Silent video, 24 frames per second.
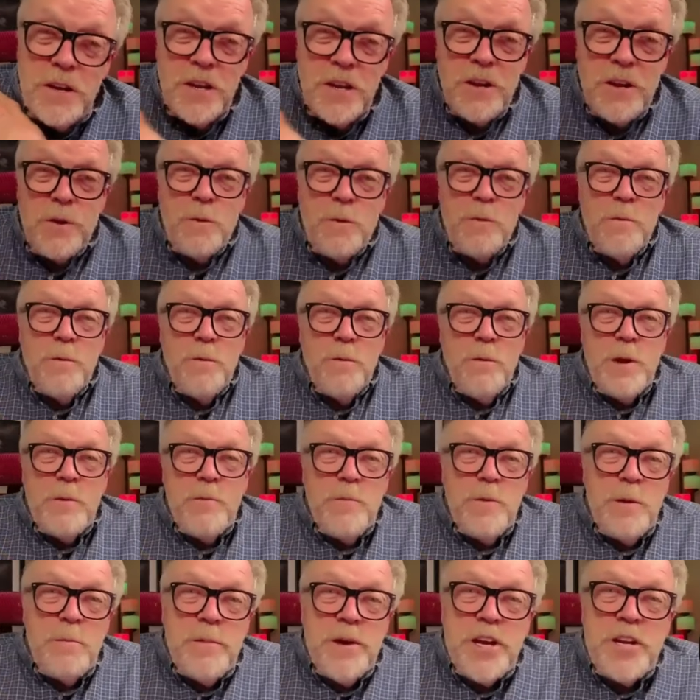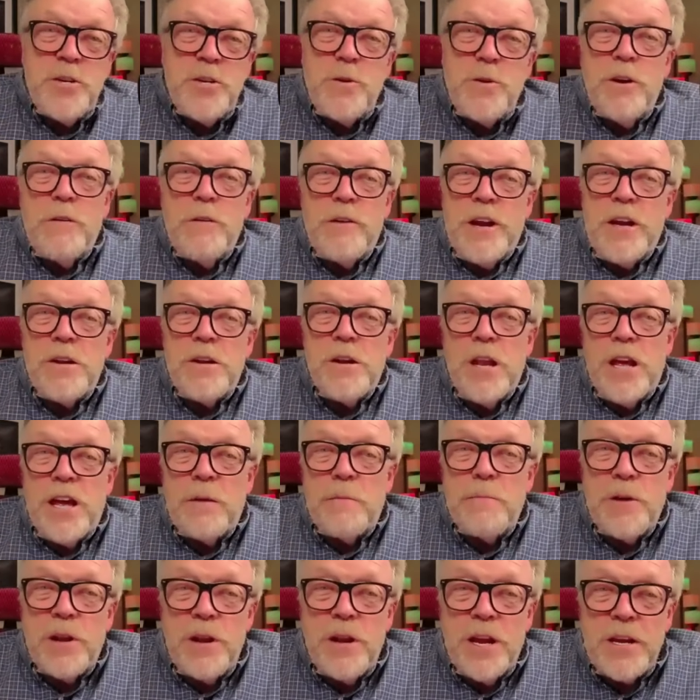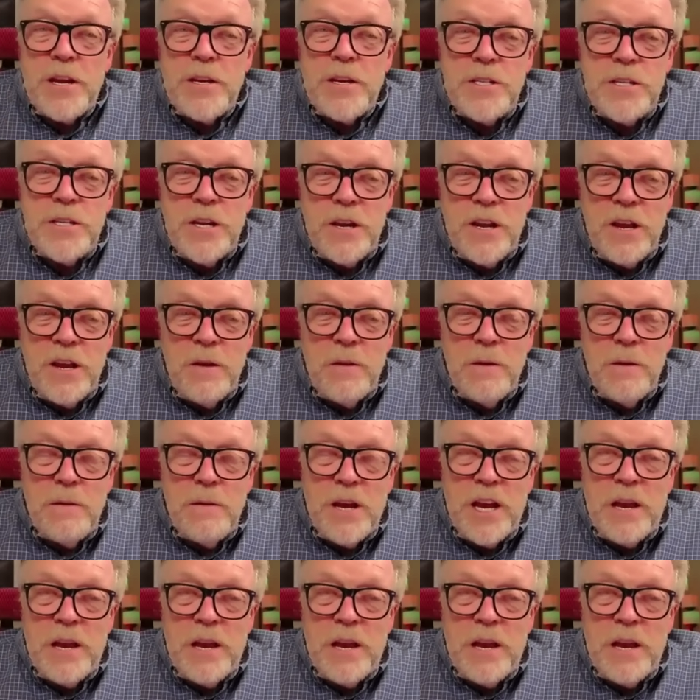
you know, we might joke around a lot, but like I said,